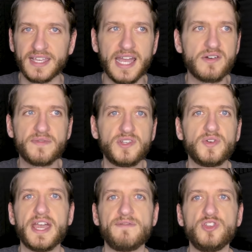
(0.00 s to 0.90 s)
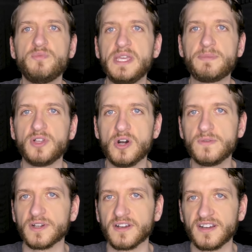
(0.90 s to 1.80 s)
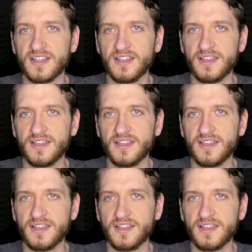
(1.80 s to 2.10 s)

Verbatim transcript: Like how often do I have new people over?